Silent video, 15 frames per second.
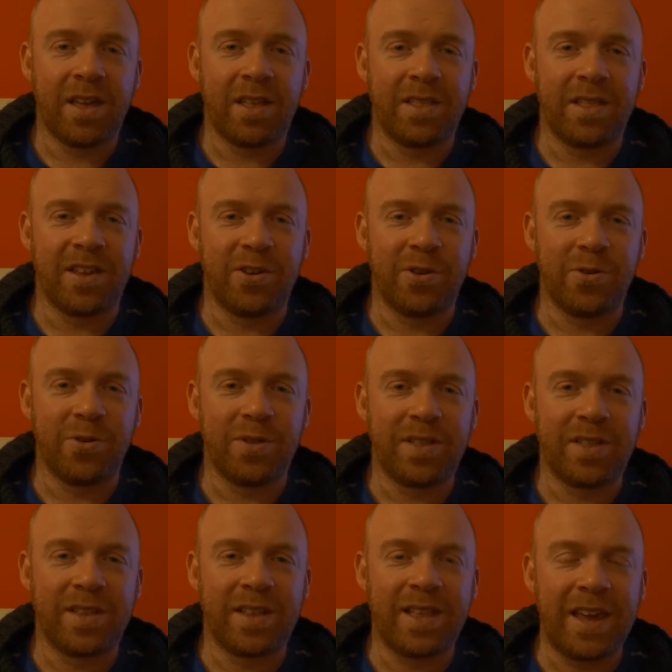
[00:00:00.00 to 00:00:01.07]
Now,
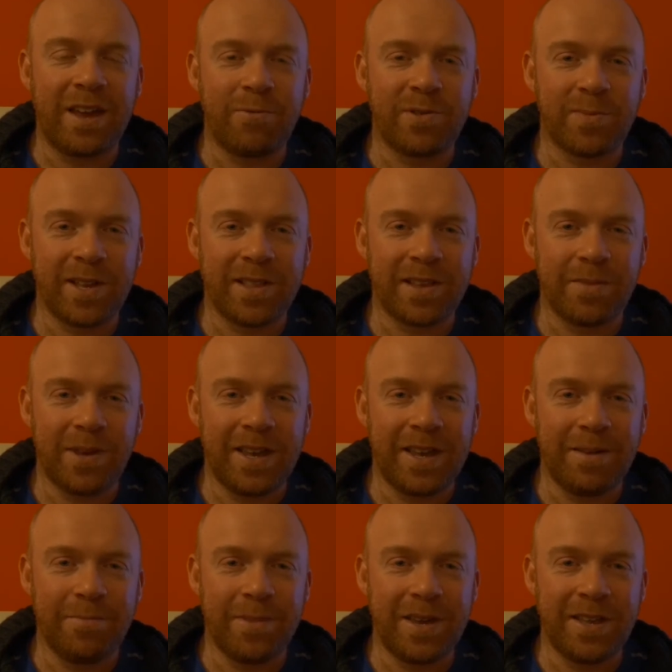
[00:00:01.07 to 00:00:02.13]
today was meant to
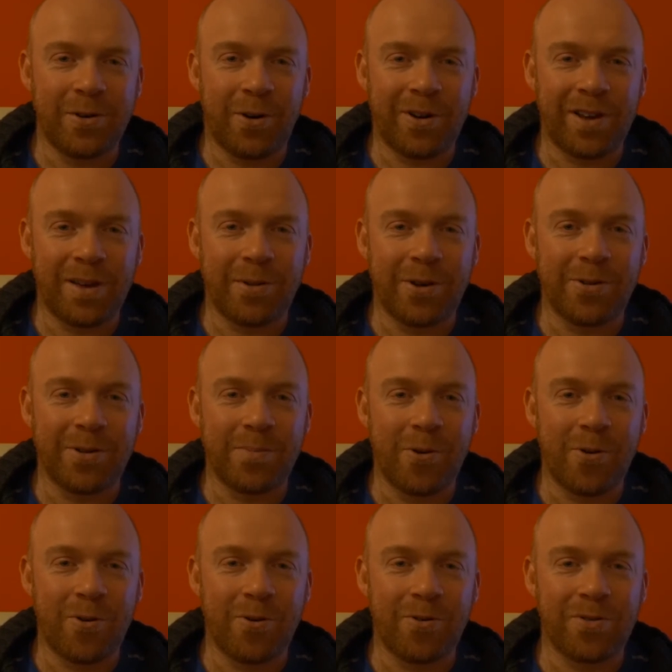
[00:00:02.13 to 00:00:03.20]
be me talking about
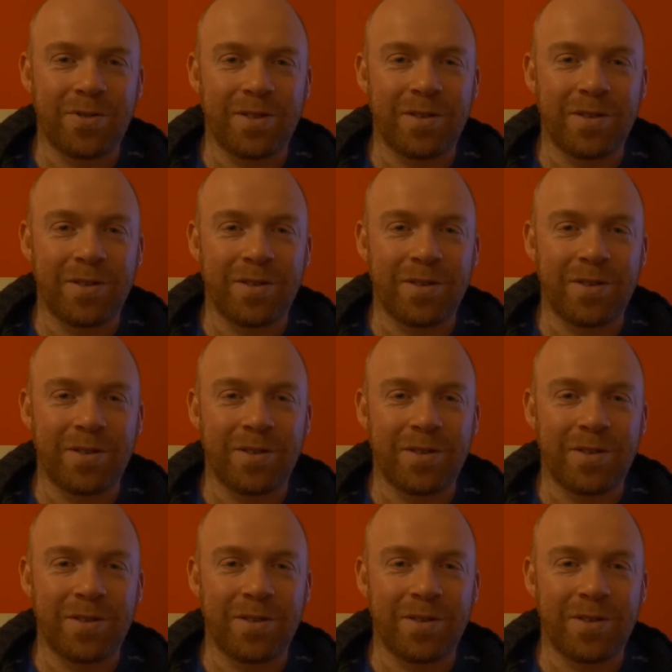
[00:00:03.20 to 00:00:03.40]
more